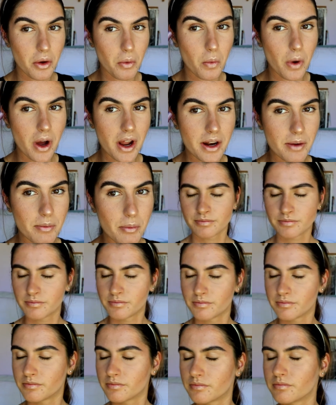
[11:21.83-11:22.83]
one
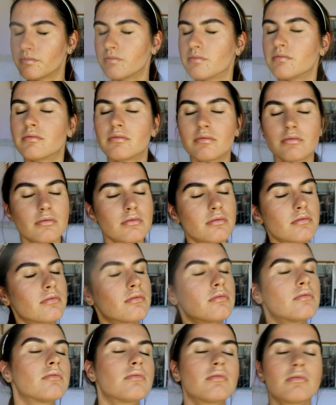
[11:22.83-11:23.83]
more little spritz from
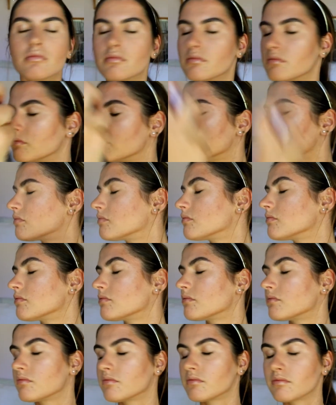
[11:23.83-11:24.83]
my Urban Decay
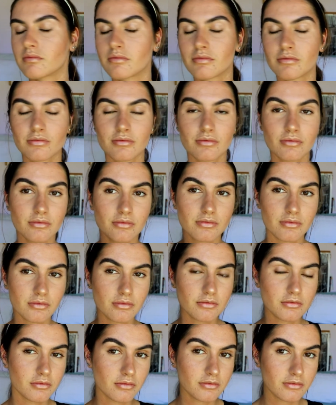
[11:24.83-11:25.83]
All Nighter Setting
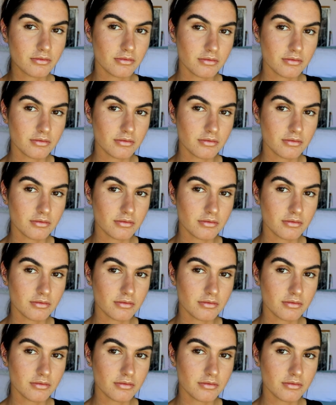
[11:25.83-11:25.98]
Spray.